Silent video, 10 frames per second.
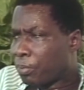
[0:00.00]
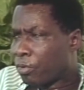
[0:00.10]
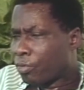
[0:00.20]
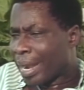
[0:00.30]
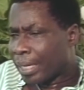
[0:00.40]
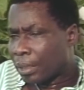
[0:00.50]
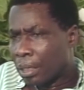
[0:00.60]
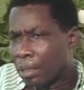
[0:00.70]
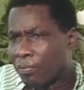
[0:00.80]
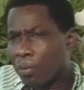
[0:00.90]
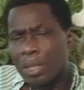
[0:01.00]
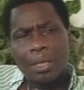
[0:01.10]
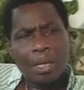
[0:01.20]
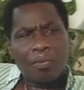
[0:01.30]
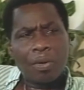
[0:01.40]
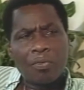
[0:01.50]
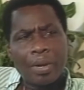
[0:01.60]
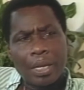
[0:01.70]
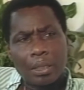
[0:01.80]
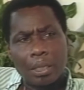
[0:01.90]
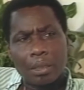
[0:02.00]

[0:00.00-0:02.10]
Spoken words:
writing for the love of writing.